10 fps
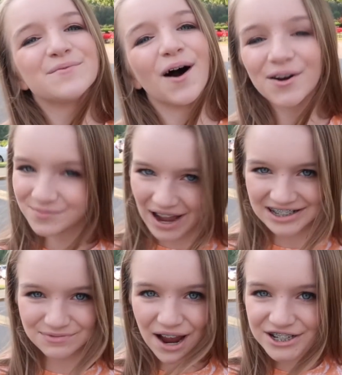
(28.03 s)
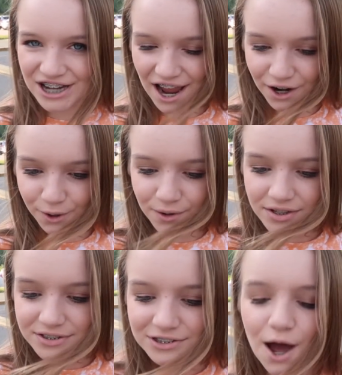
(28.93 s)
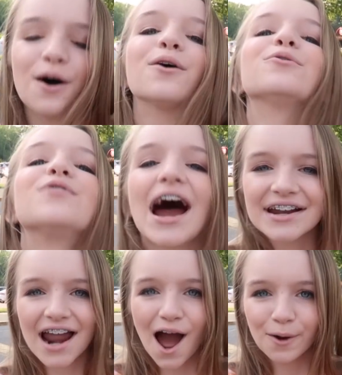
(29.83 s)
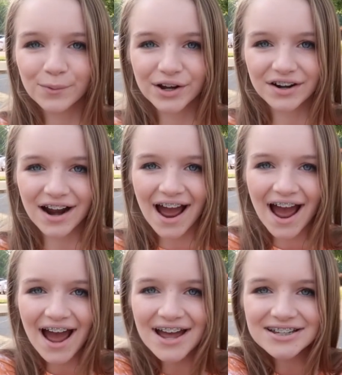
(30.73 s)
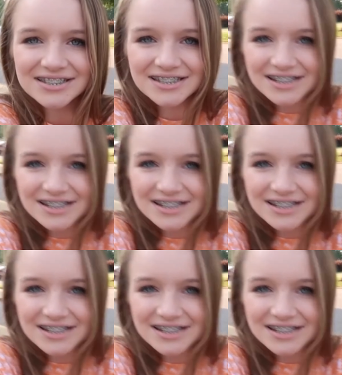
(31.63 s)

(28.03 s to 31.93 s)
welcome back to my channel. So right now we are at